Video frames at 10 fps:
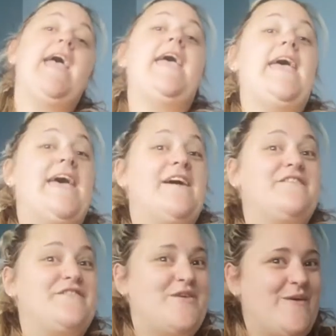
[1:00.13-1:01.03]

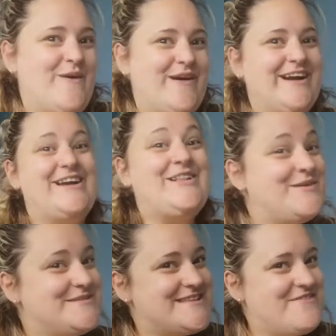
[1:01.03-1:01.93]
if your
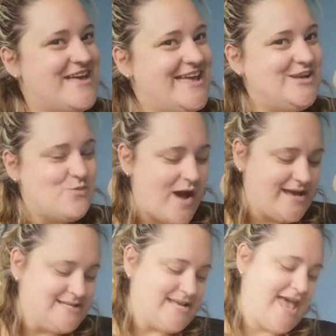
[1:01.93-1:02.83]
clothes have any
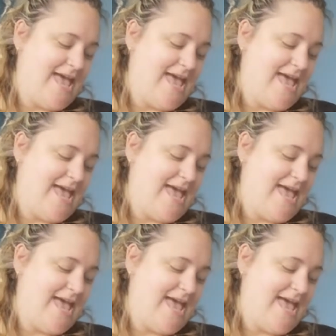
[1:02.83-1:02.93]
white,